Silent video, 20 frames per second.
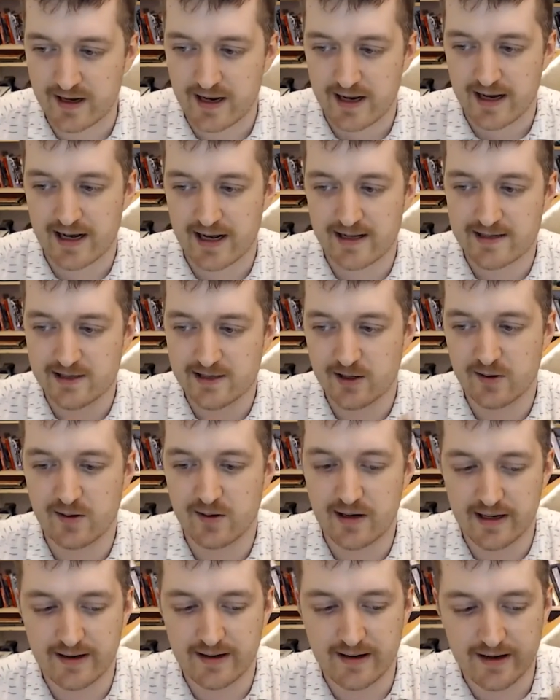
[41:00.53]
And so
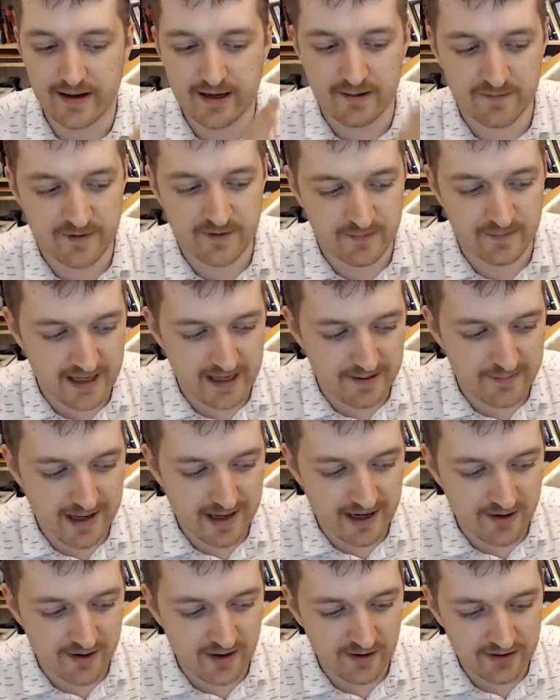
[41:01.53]
I come from that
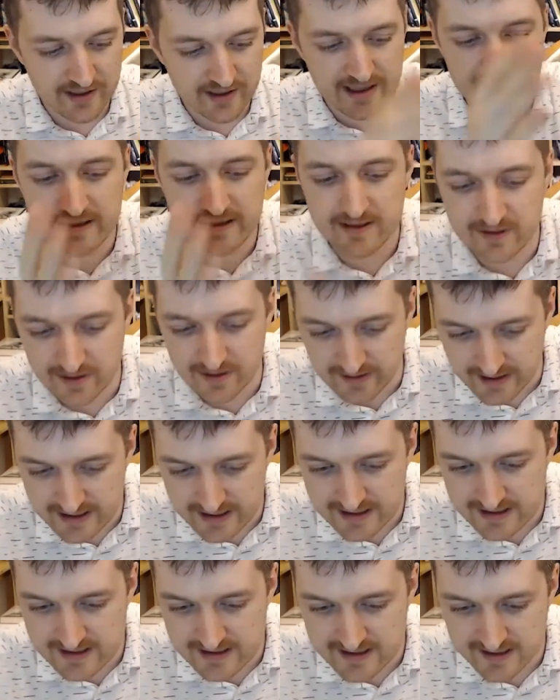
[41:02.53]
background. Then I did the lighting
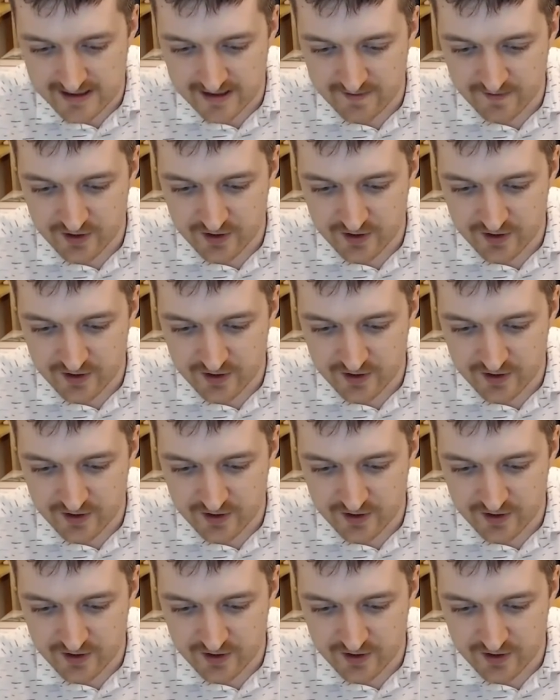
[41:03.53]
design for